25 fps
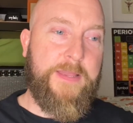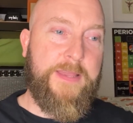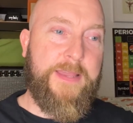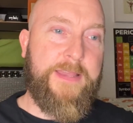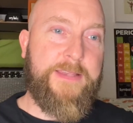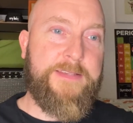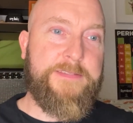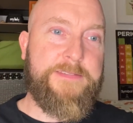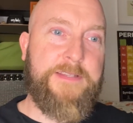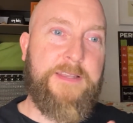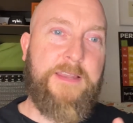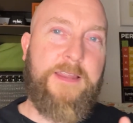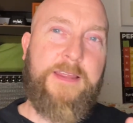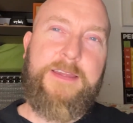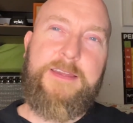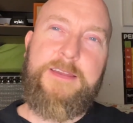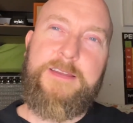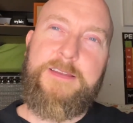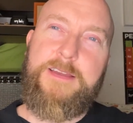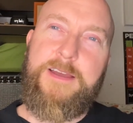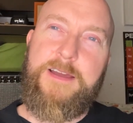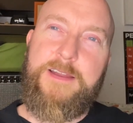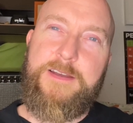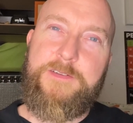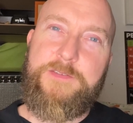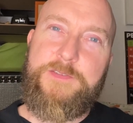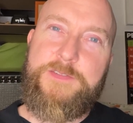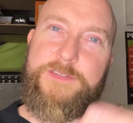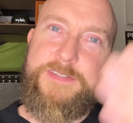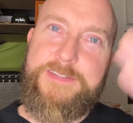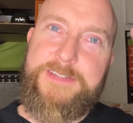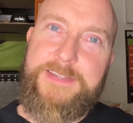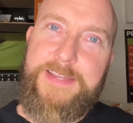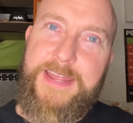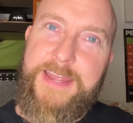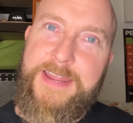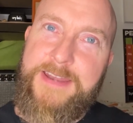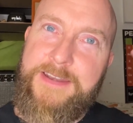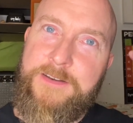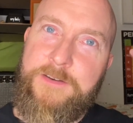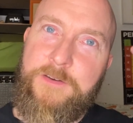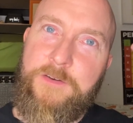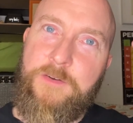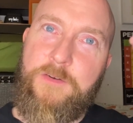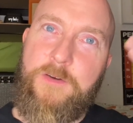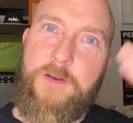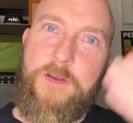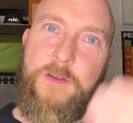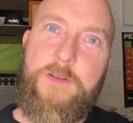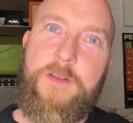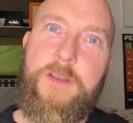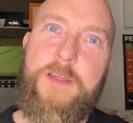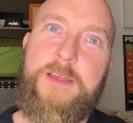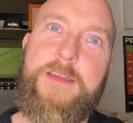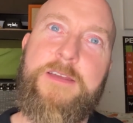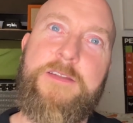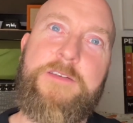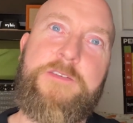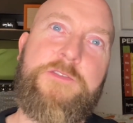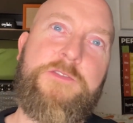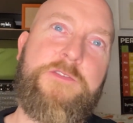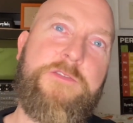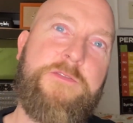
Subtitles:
it's like a kind of skin grow, like a